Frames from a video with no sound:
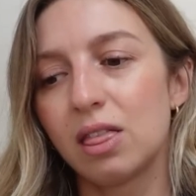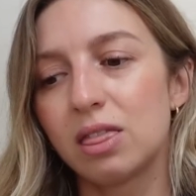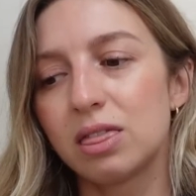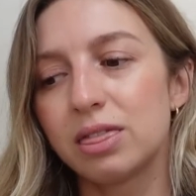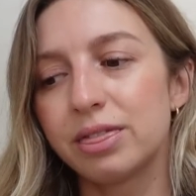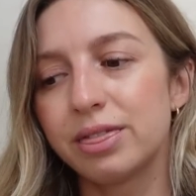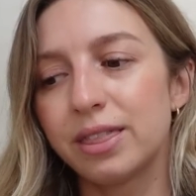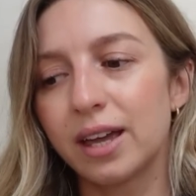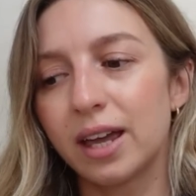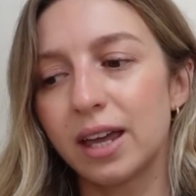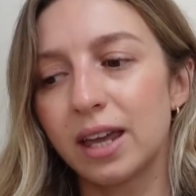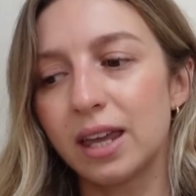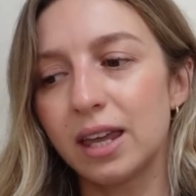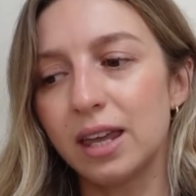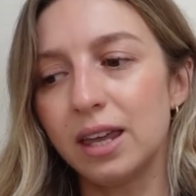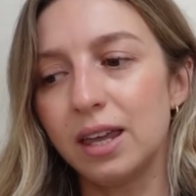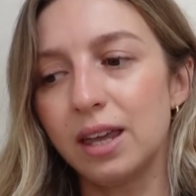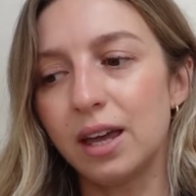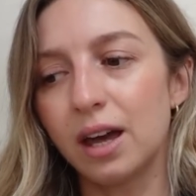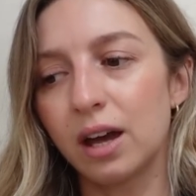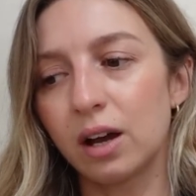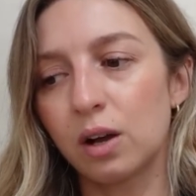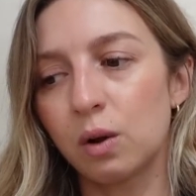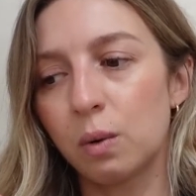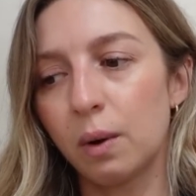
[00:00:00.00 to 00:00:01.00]

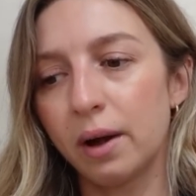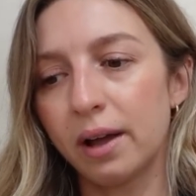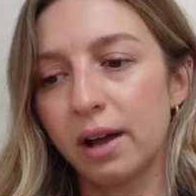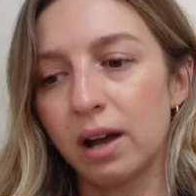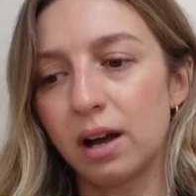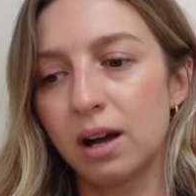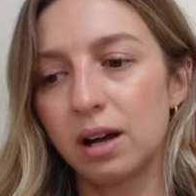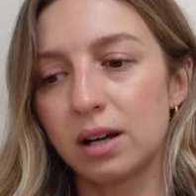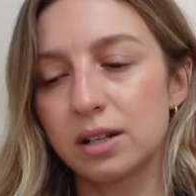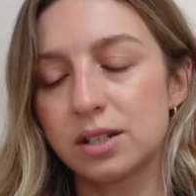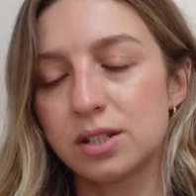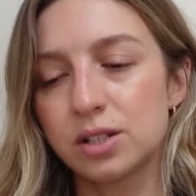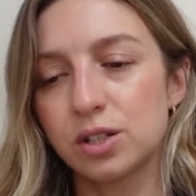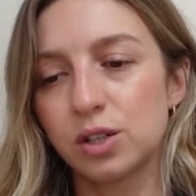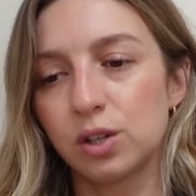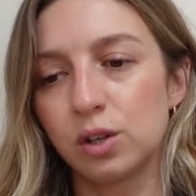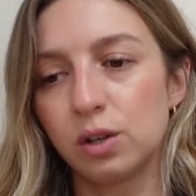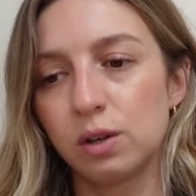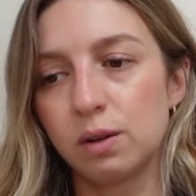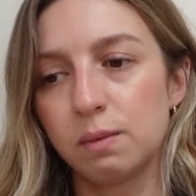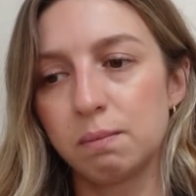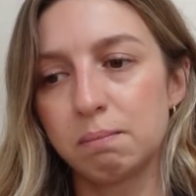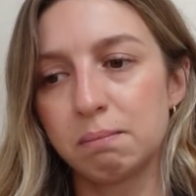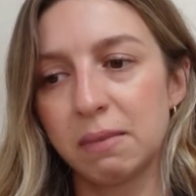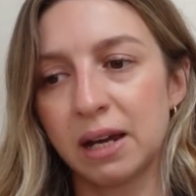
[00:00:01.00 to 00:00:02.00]
they are quite hard
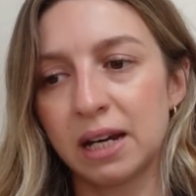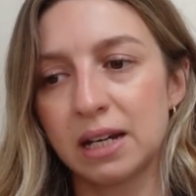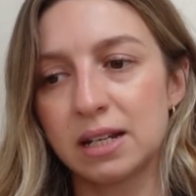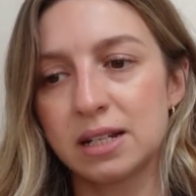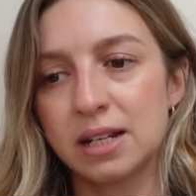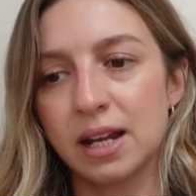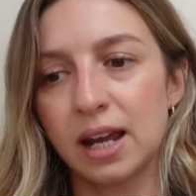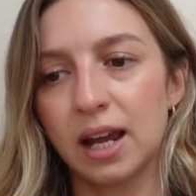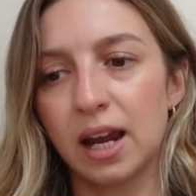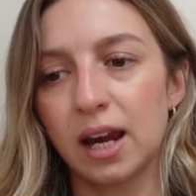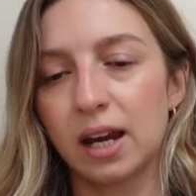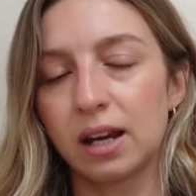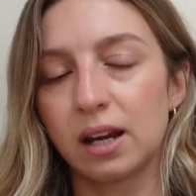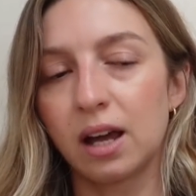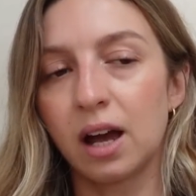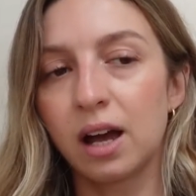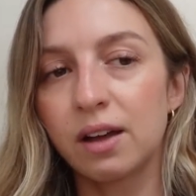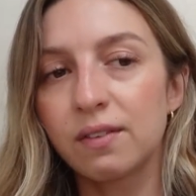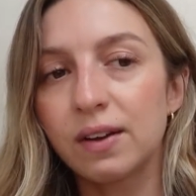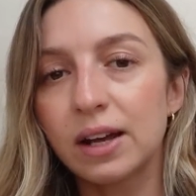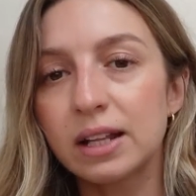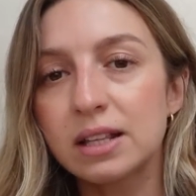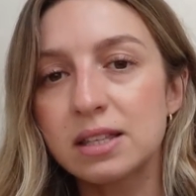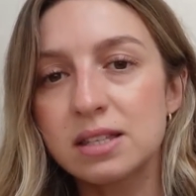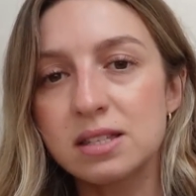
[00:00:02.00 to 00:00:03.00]
to maintain.
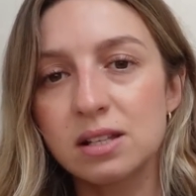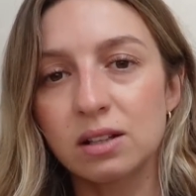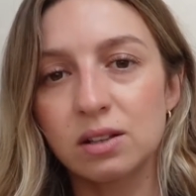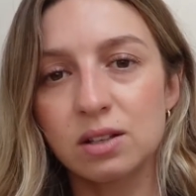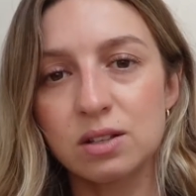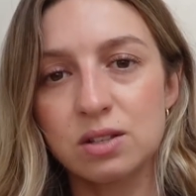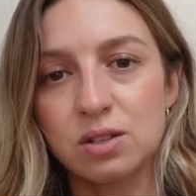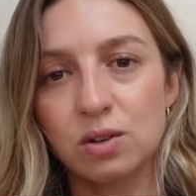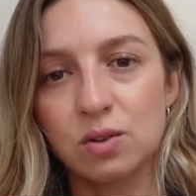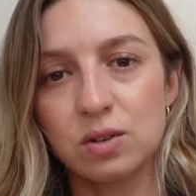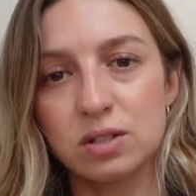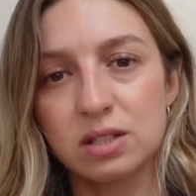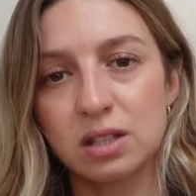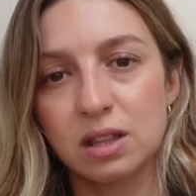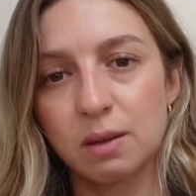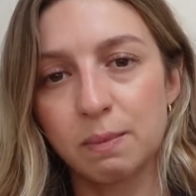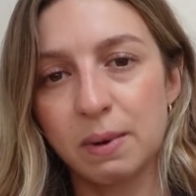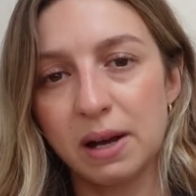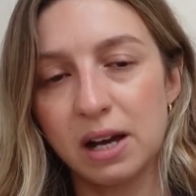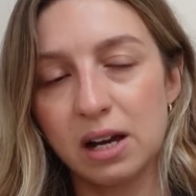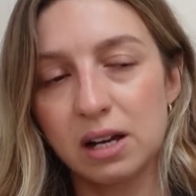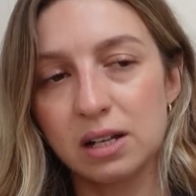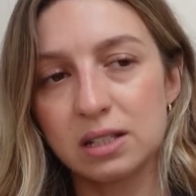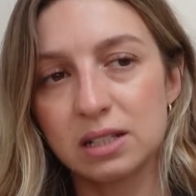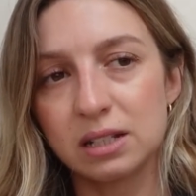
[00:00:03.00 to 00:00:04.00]
I've had silk socks in the
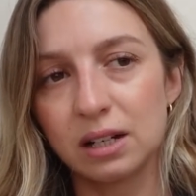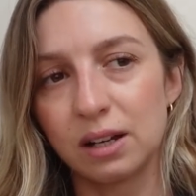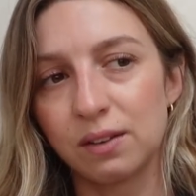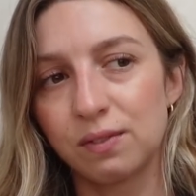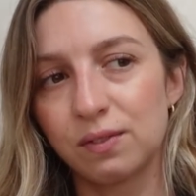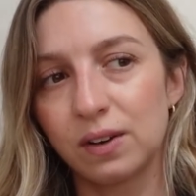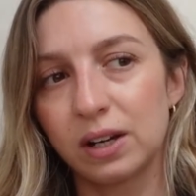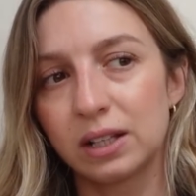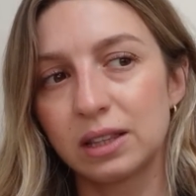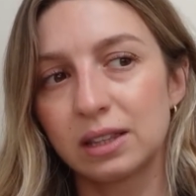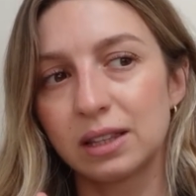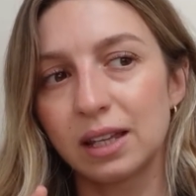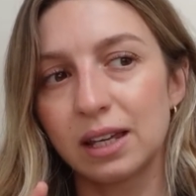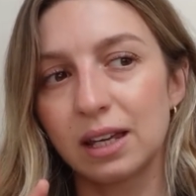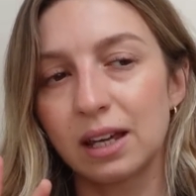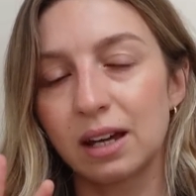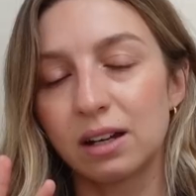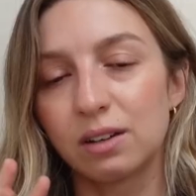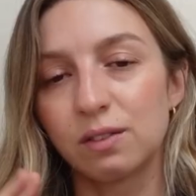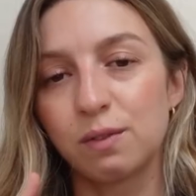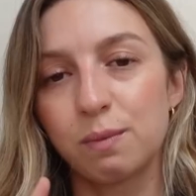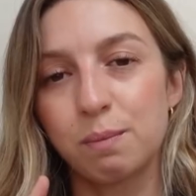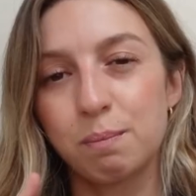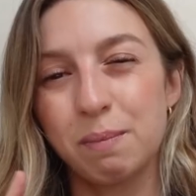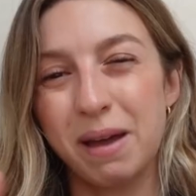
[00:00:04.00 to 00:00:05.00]
past and I find they
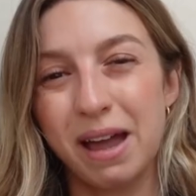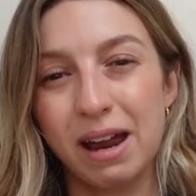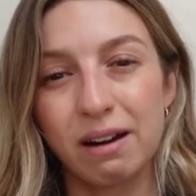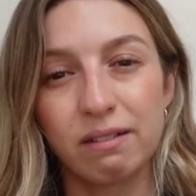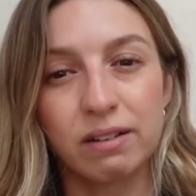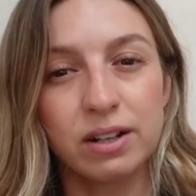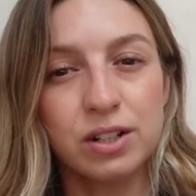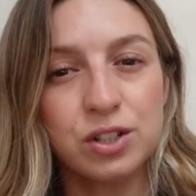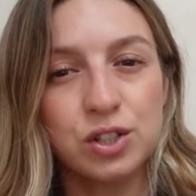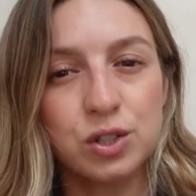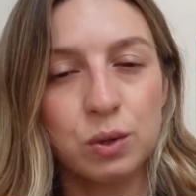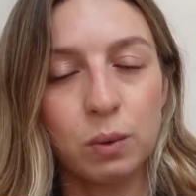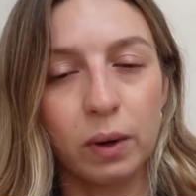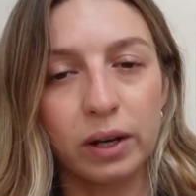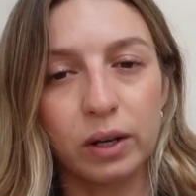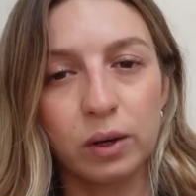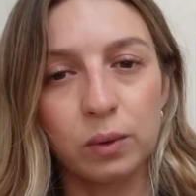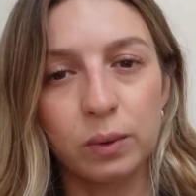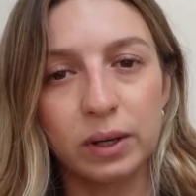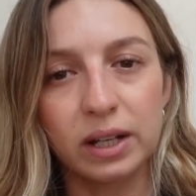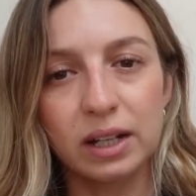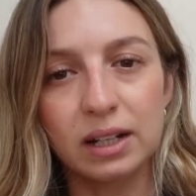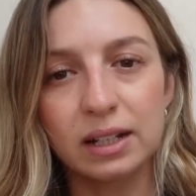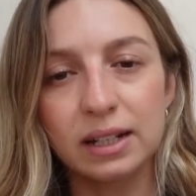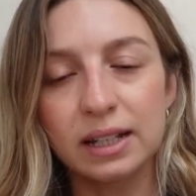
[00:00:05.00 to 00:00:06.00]
kind of perish quite
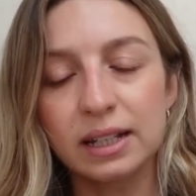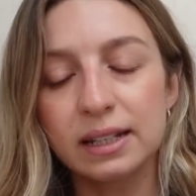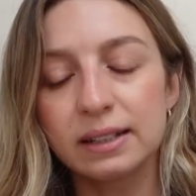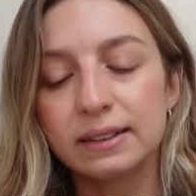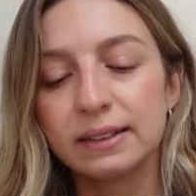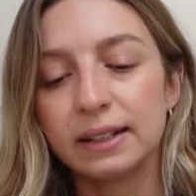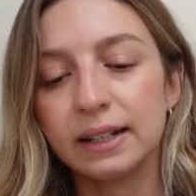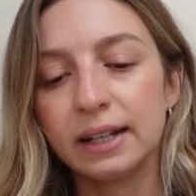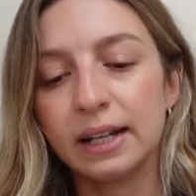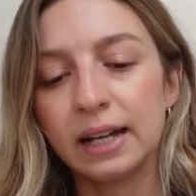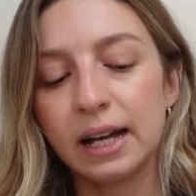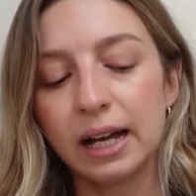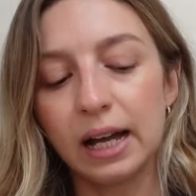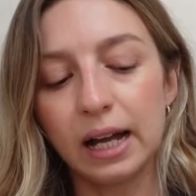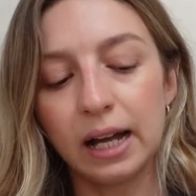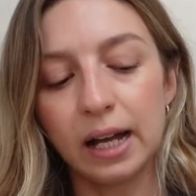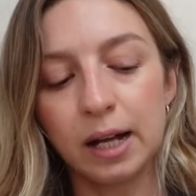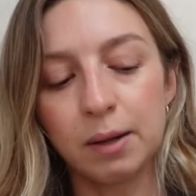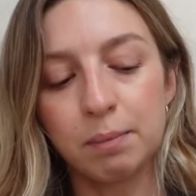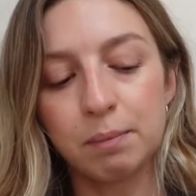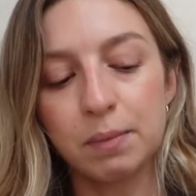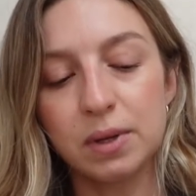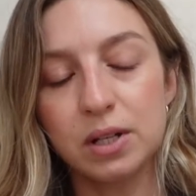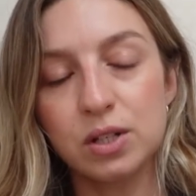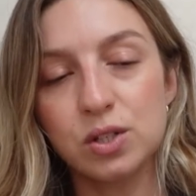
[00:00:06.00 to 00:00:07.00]
quickly.
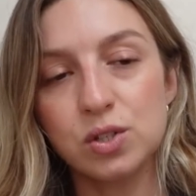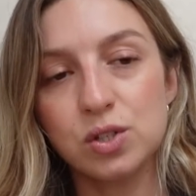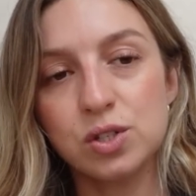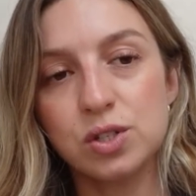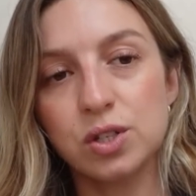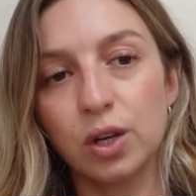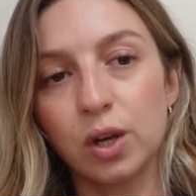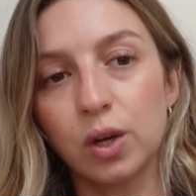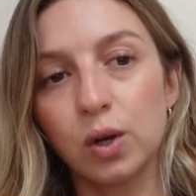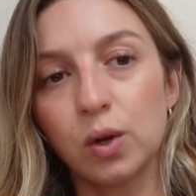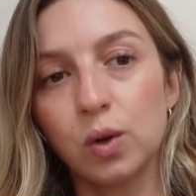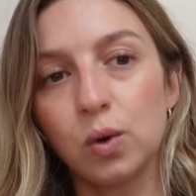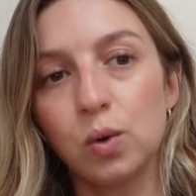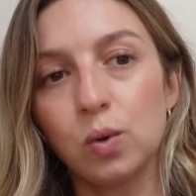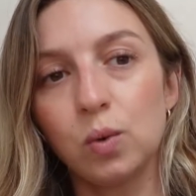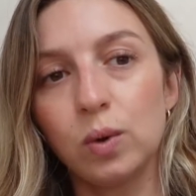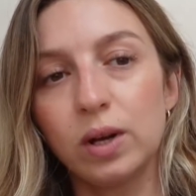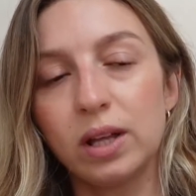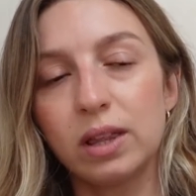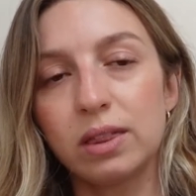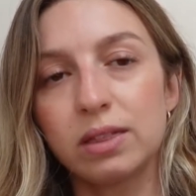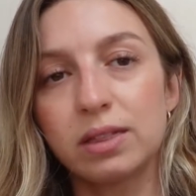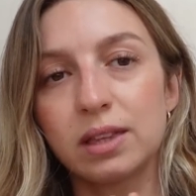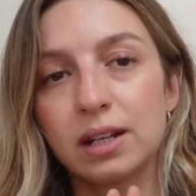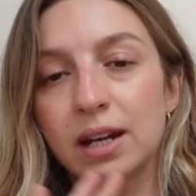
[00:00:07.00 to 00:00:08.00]
So
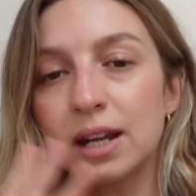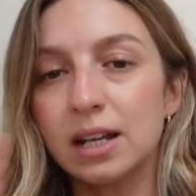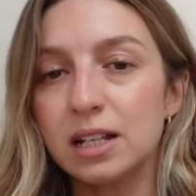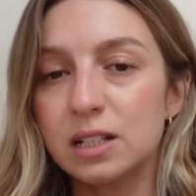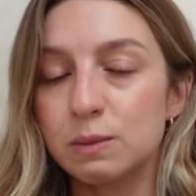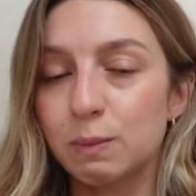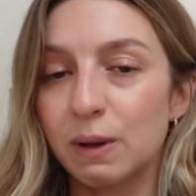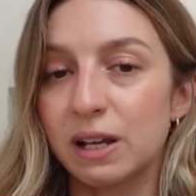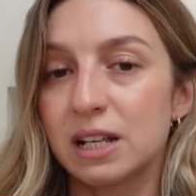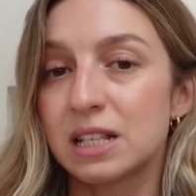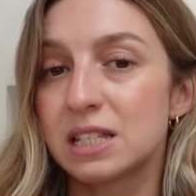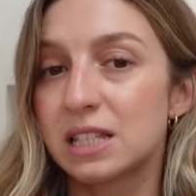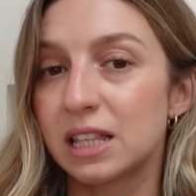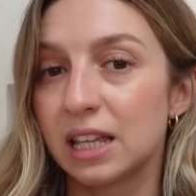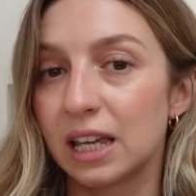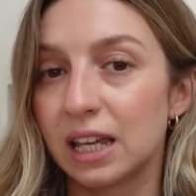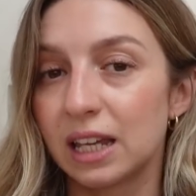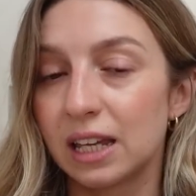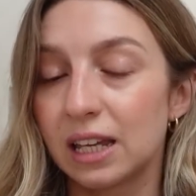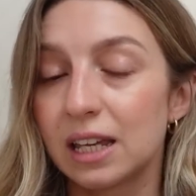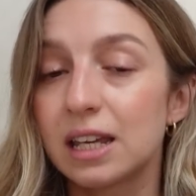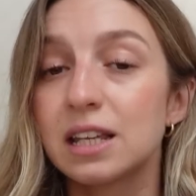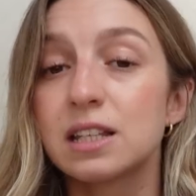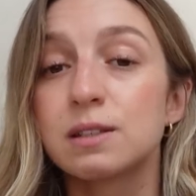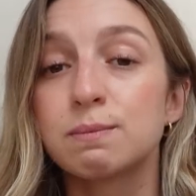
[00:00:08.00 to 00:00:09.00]
the next best
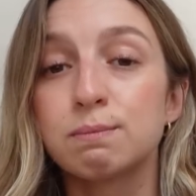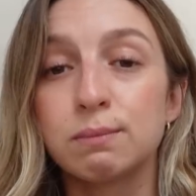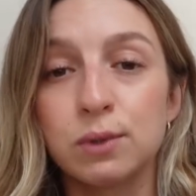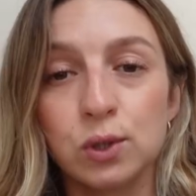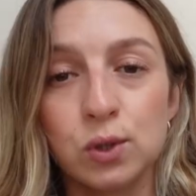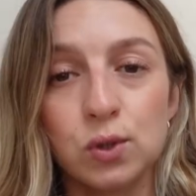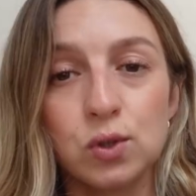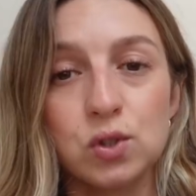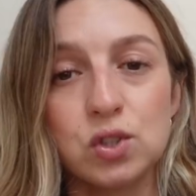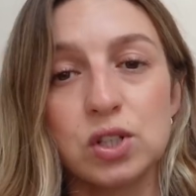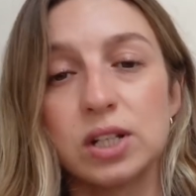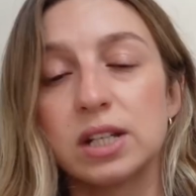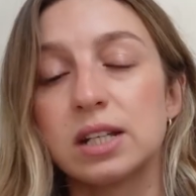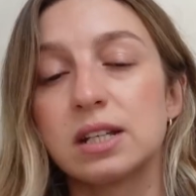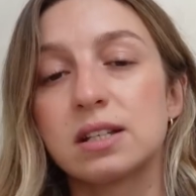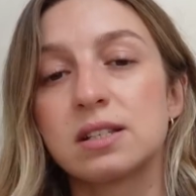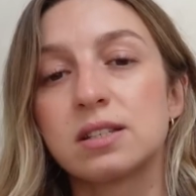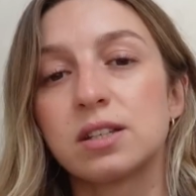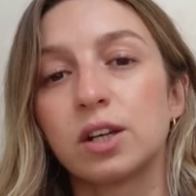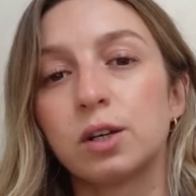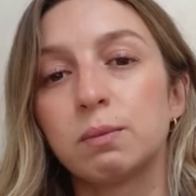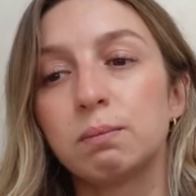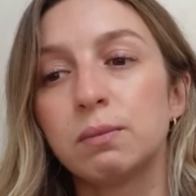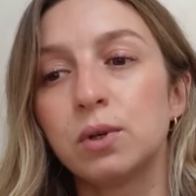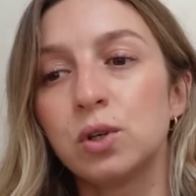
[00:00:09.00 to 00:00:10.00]
thing is Muji.
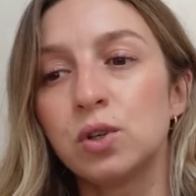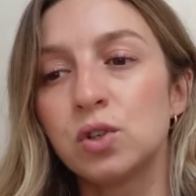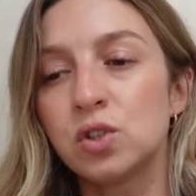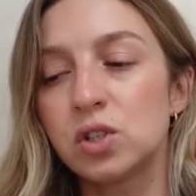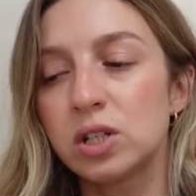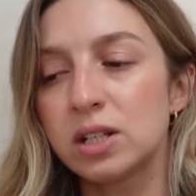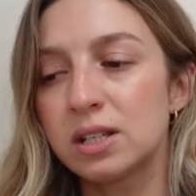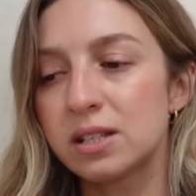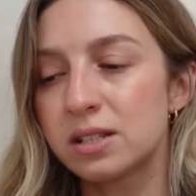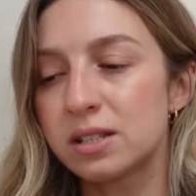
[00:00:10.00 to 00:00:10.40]
So Muji